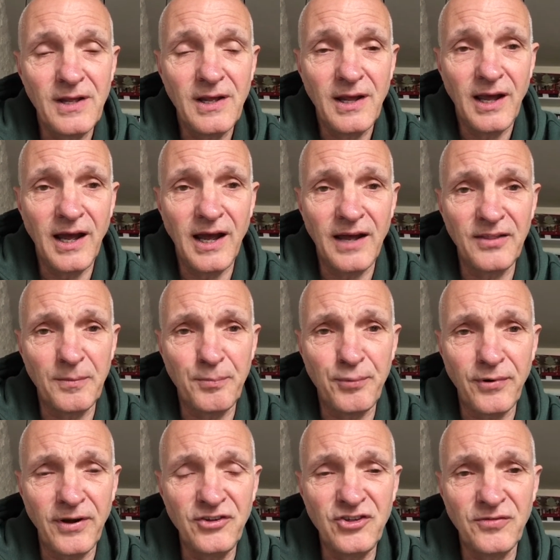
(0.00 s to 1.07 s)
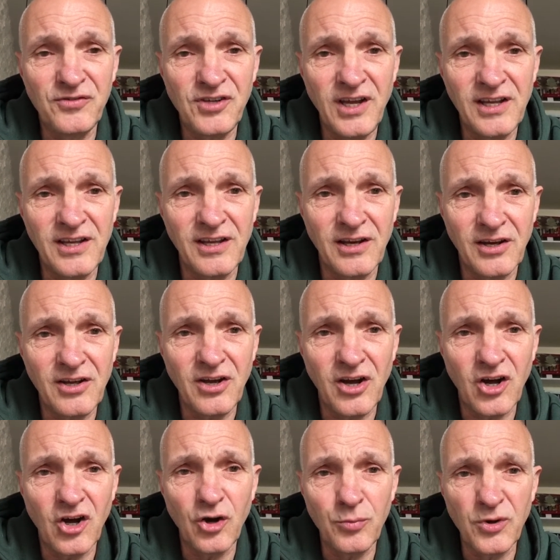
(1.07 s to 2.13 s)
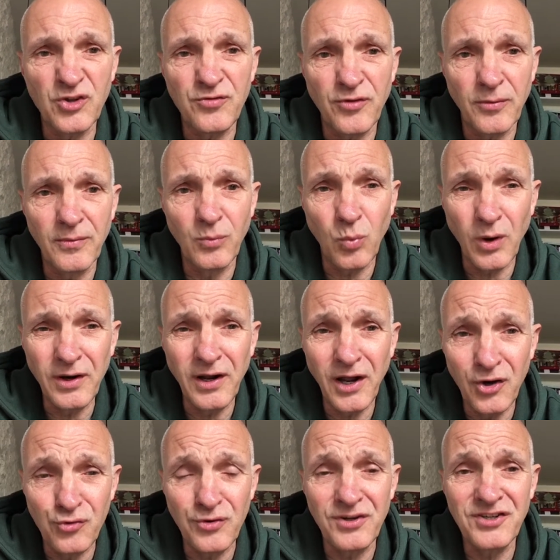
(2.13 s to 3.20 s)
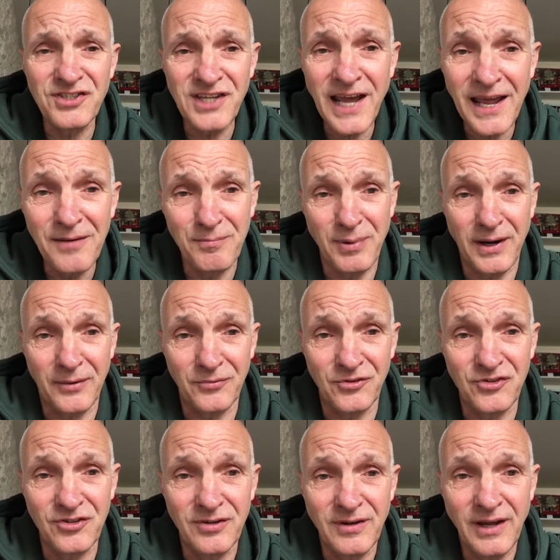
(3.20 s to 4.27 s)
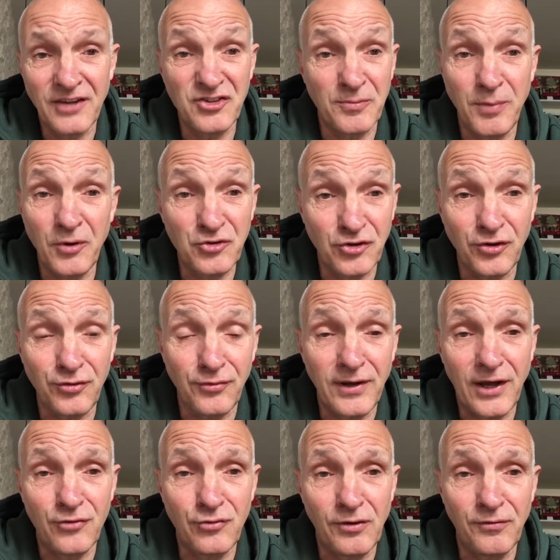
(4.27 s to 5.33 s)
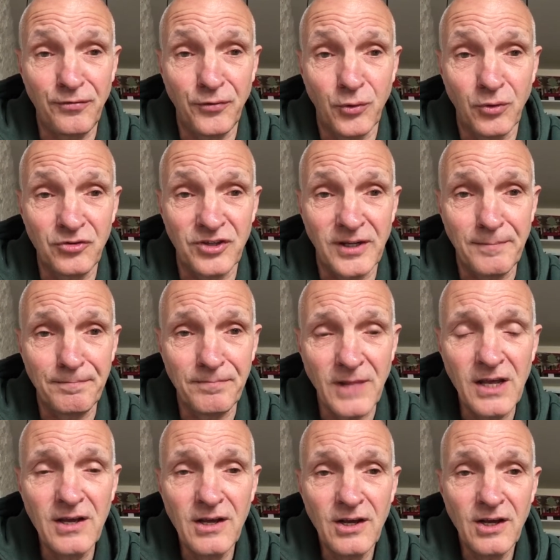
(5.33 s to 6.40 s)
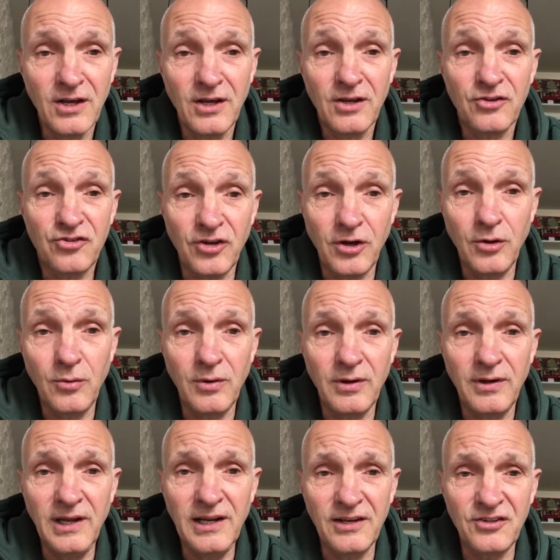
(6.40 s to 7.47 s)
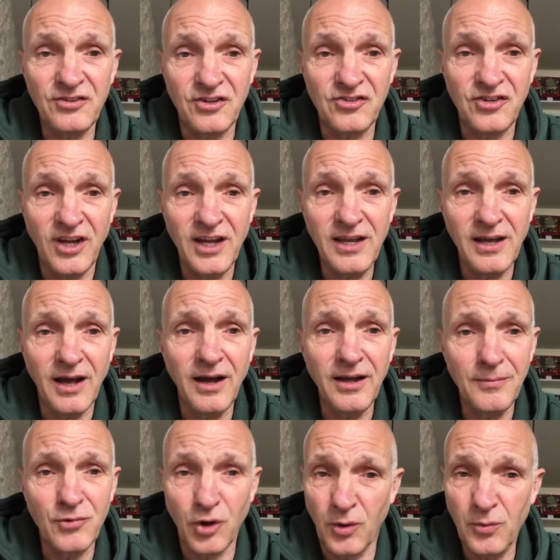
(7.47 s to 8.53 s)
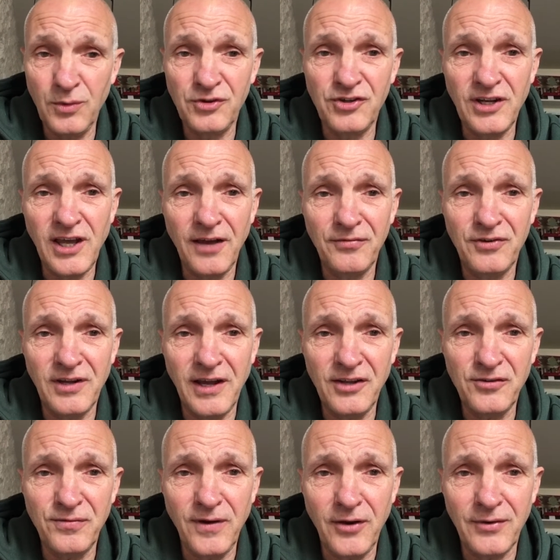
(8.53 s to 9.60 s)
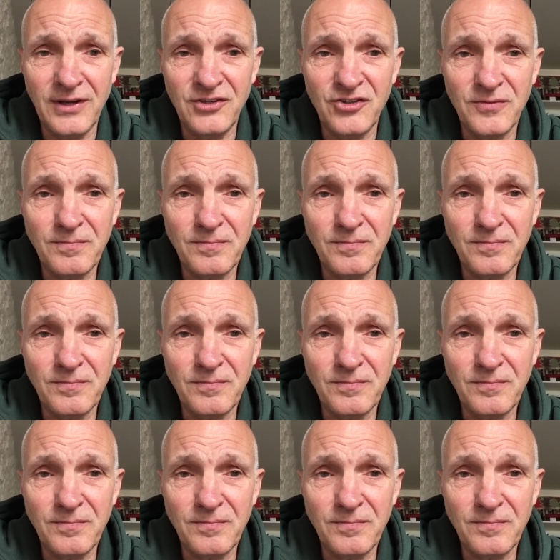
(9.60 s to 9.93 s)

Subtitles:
and the price of taking a car was from £110 as opposed to £340. So needless to say, I am going with DFDS Ferries.